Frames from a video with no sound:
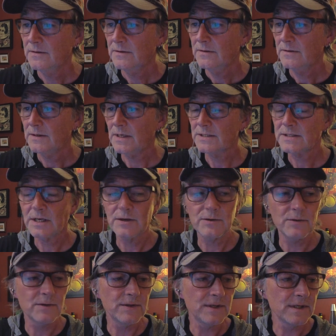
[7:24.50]
Yes, I got
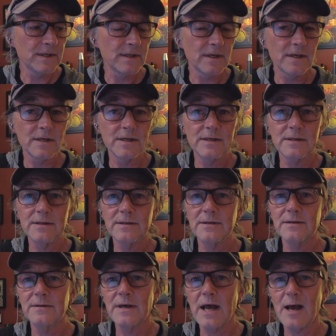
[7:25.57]
on the
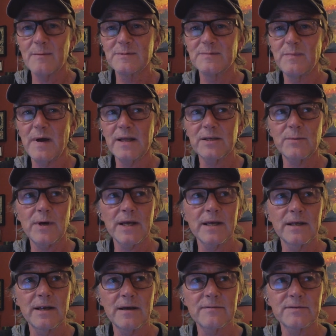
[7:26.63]
Habs bandwagon
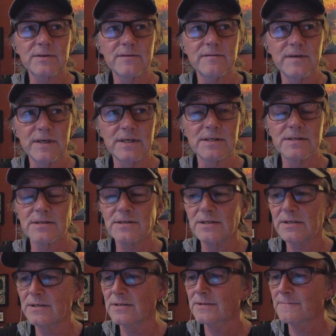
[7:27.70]
after the Vegas
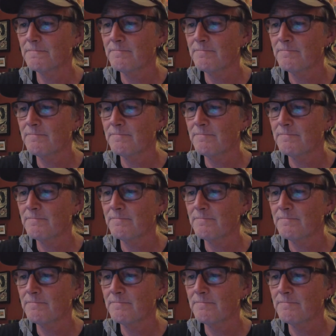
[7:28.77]
series,